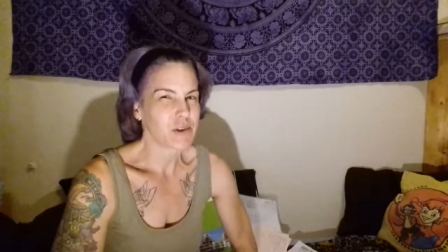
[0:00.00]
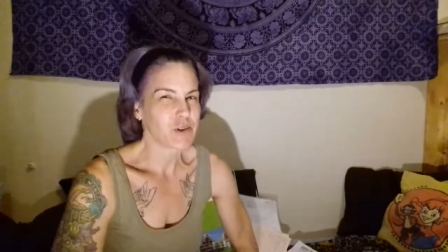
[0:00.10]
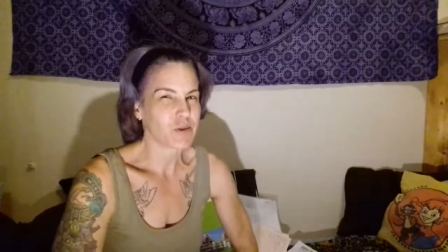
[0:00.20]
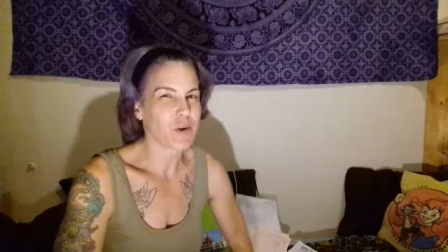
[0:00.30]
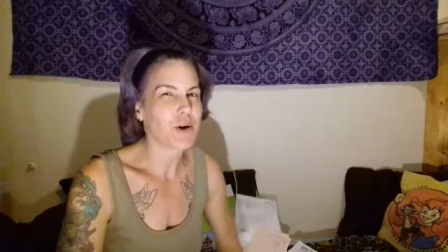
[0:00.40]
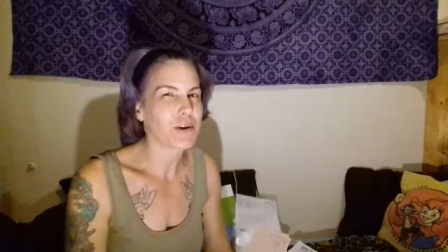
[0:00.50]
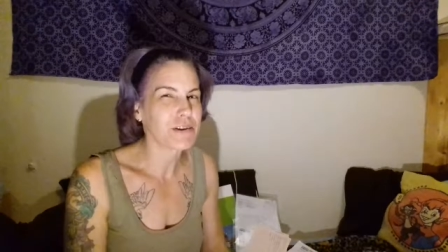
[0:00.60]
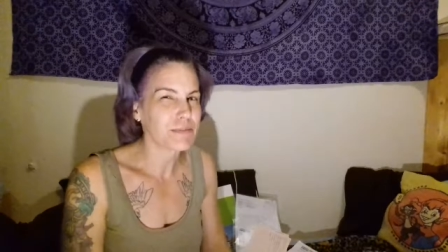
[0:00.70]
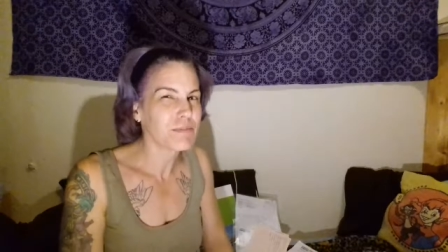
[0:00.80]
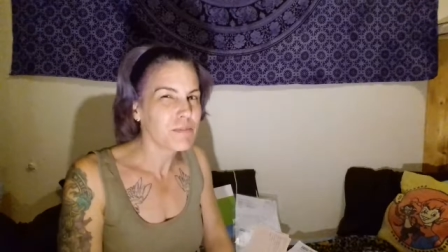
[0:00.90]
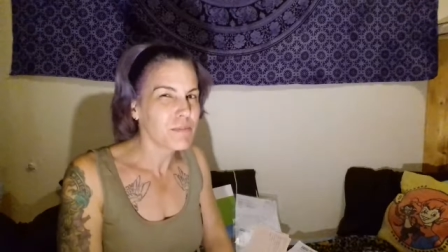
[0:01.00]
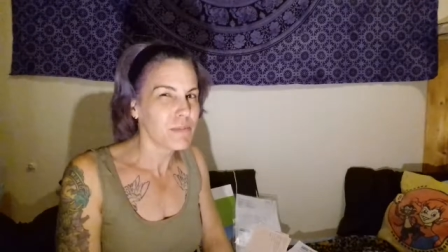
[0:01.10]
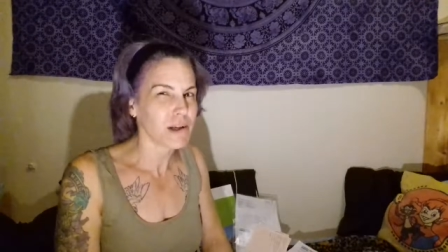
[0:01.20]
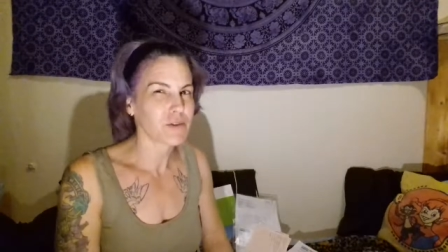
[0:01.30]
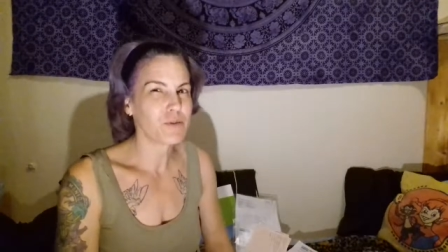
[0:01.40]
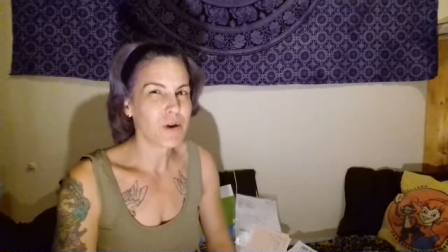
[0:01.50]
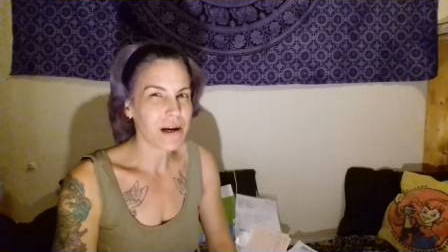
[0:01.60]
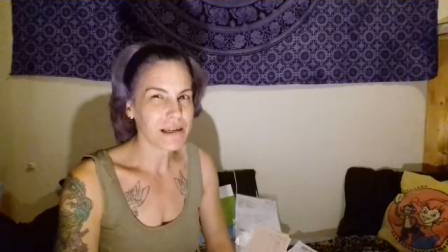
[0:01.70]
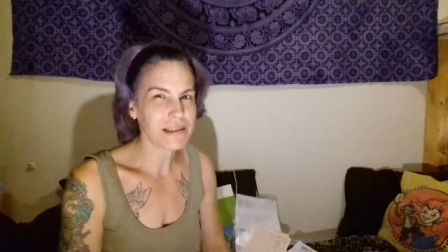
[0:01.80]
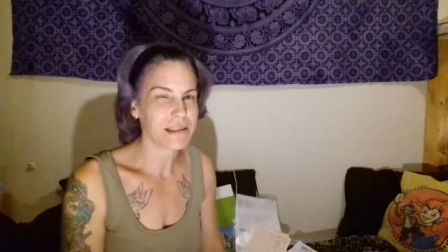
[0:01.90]
strong
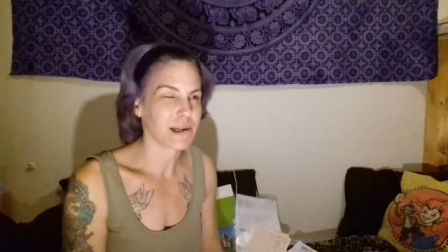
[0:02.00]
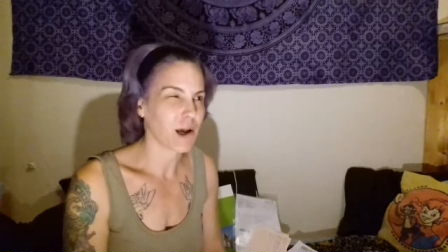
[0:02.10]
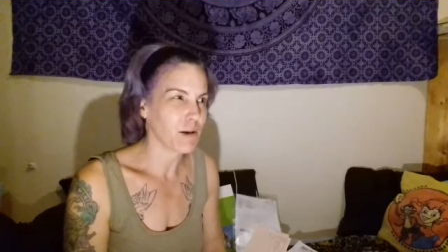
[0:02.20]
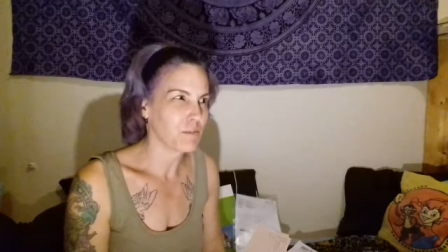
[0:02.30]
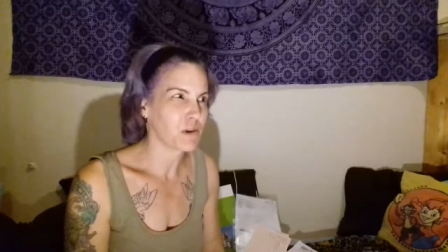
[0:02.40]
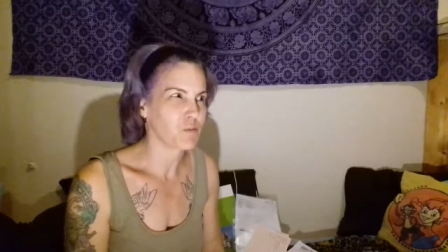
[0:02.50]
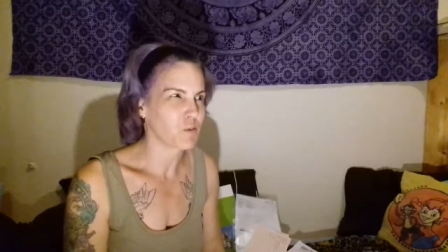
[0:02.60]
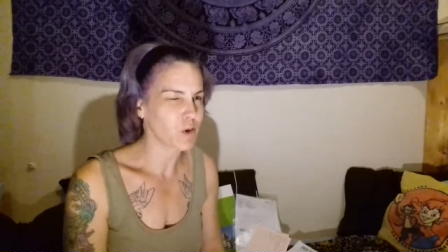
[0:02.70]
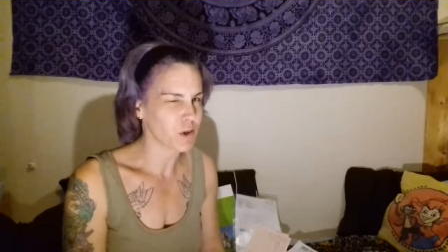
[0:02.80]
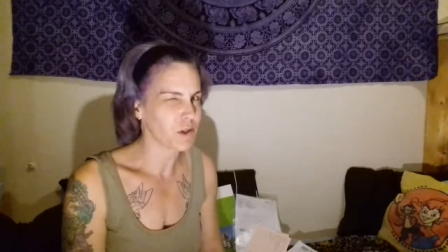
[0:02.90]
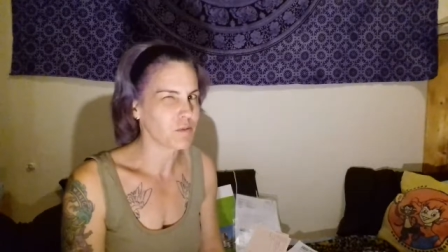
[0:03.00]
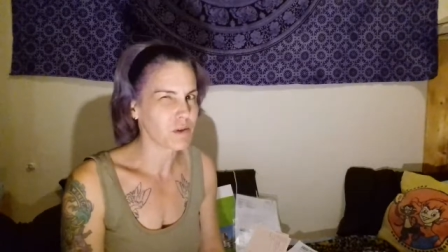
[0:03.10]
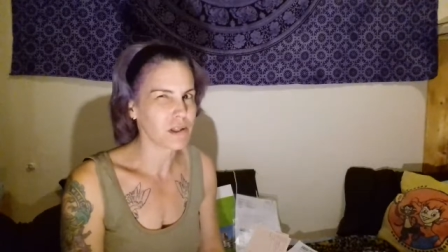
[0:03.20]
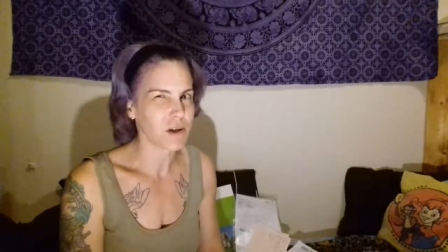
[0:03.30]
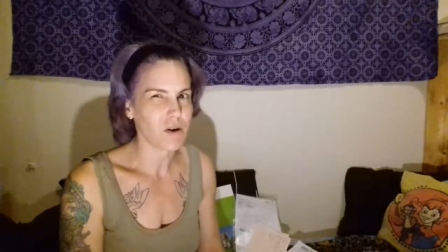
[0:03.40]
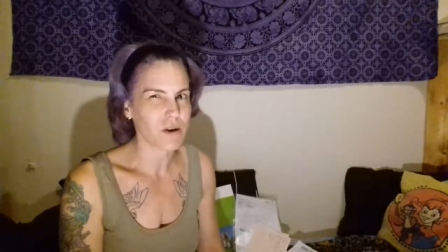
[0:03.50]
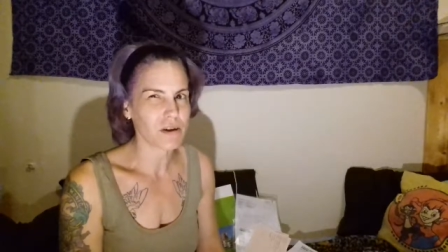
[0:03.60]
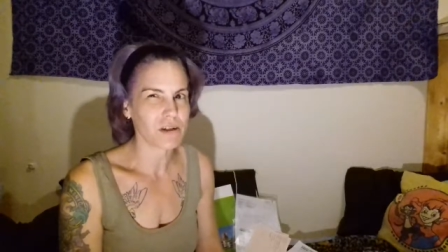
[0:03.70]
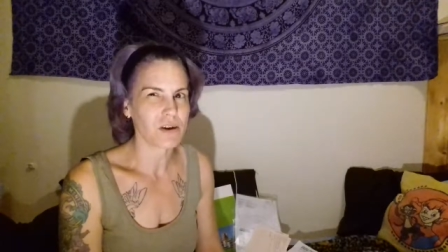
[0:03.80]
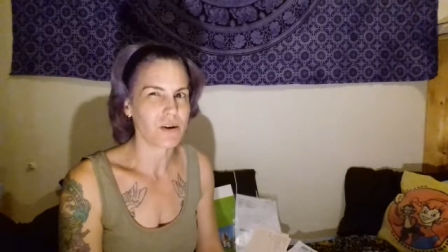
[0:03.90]
muscle-wise, and I've been working really
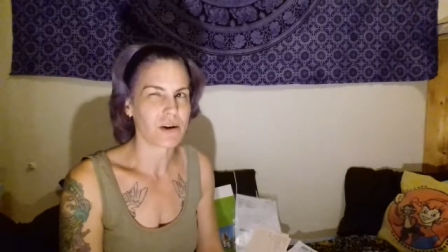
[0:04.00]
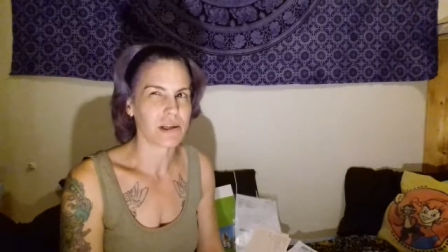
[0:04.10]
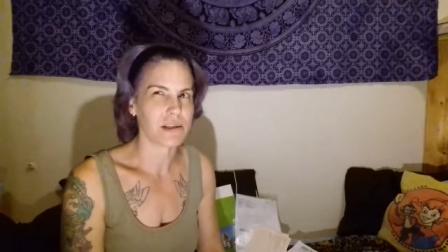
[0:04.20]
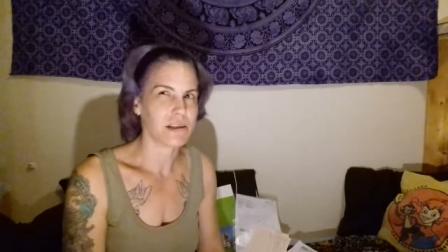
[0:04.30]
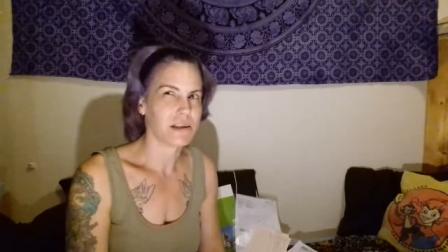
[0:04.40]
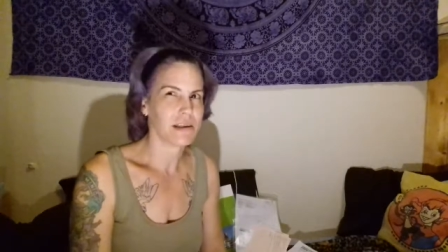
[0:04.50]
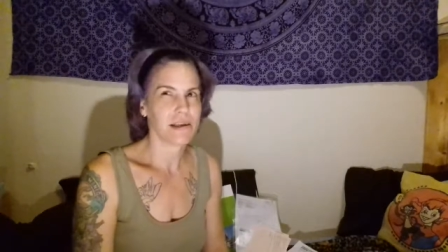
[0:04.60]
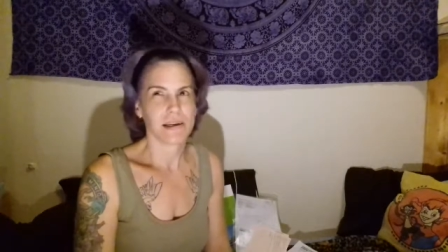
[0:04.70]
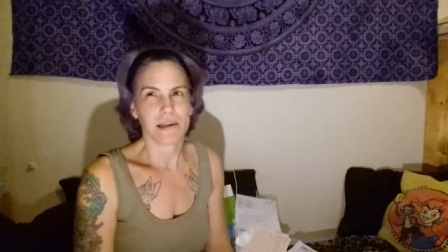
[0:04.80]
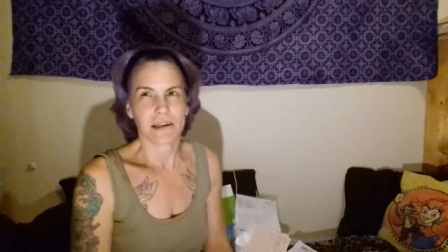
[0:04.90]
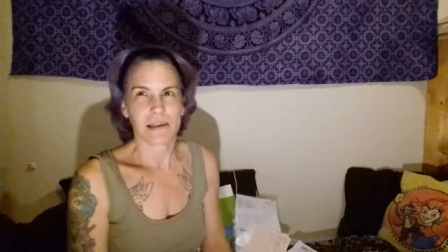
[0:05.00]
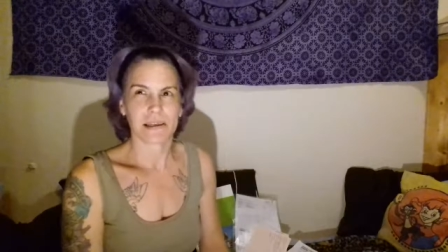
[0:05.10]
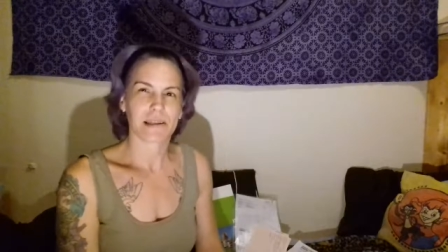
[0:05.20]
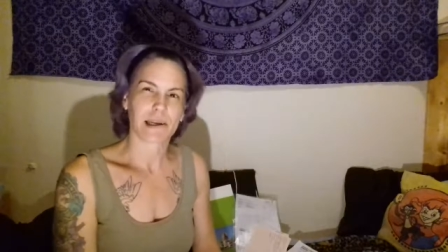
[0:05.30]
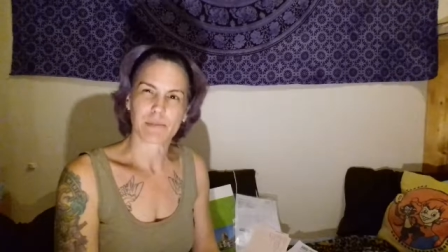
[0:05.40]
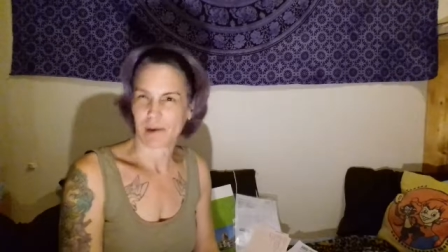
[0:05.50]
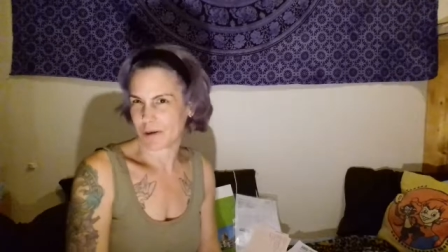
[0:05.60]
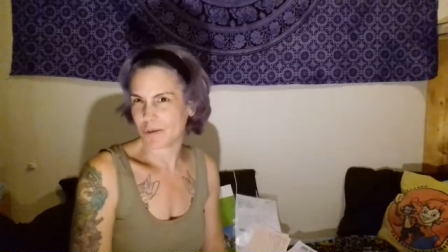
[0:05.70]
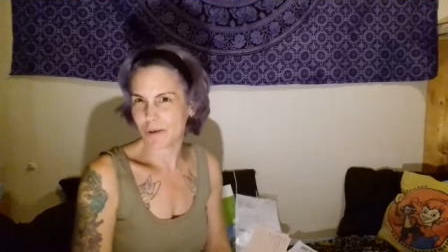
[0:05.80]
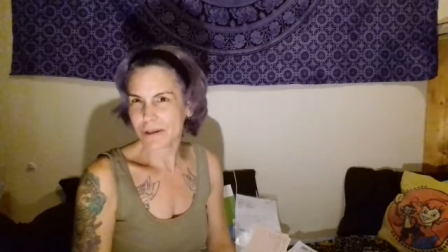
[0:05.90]
hard on like my
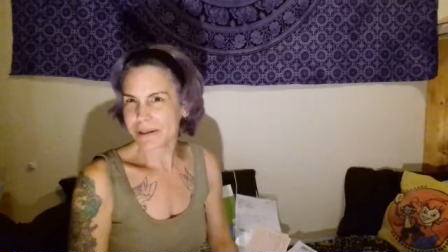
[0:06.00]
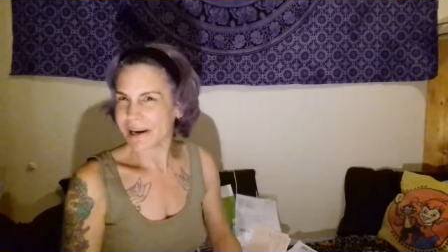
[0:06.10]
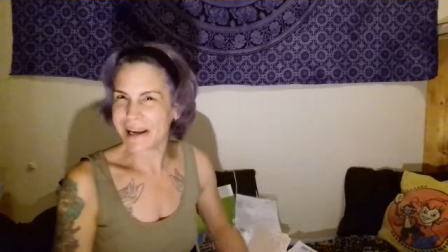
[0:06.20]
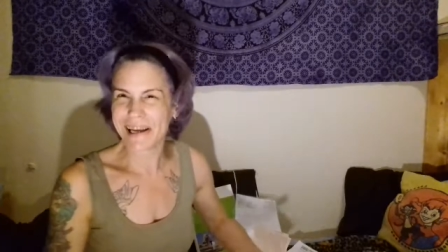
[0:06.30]
core,